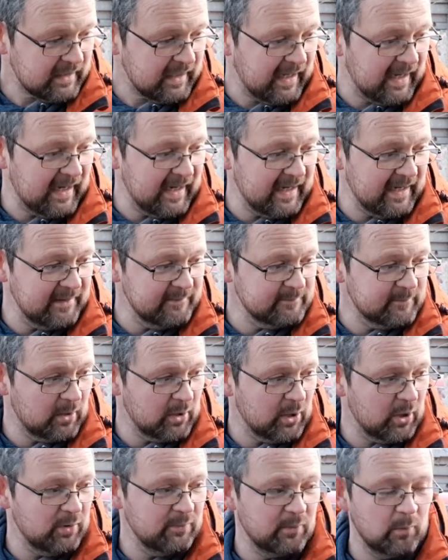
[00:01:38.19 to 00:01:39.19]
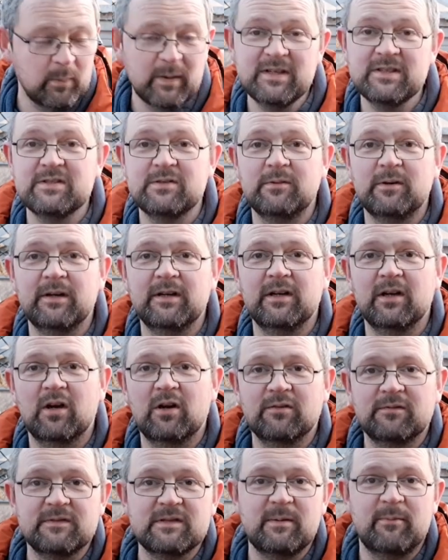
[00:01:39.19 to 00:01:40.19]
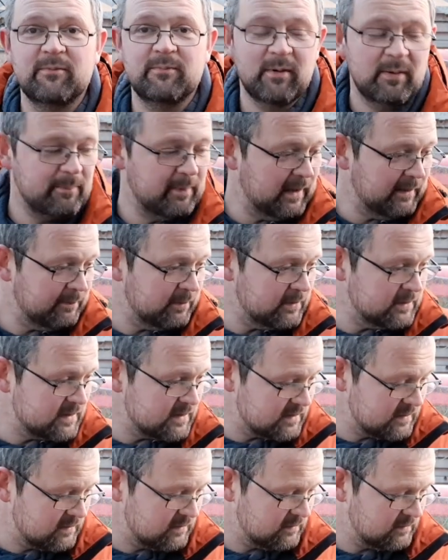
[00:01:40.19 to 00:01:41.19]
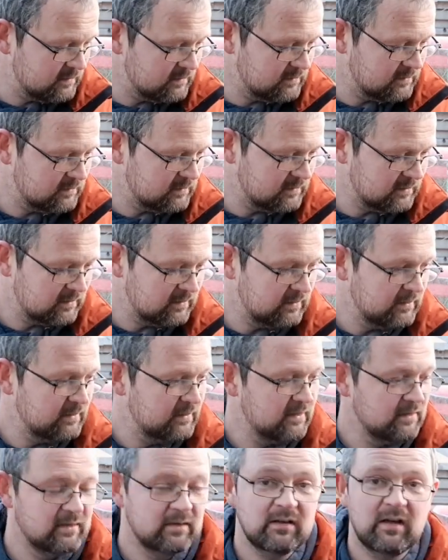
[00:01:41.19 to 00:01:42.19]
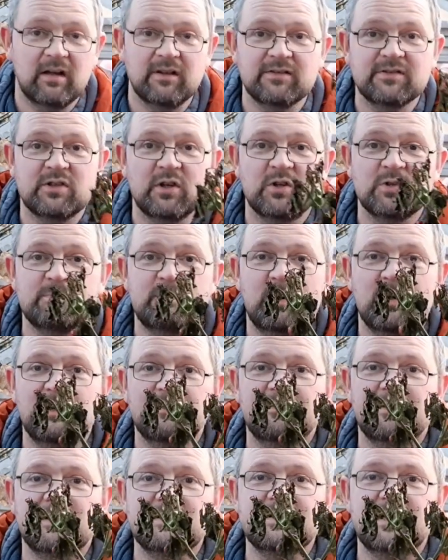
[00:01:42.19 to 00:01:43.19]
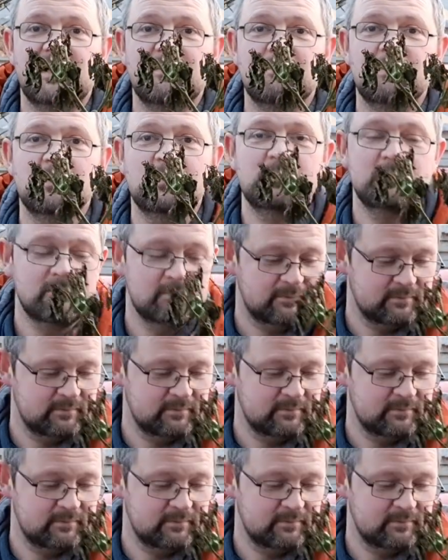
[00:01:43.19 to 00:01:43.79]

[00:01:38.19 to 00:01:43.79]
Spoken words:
And my overwintering of some of my peppers, like the Scotch bonnet, for example,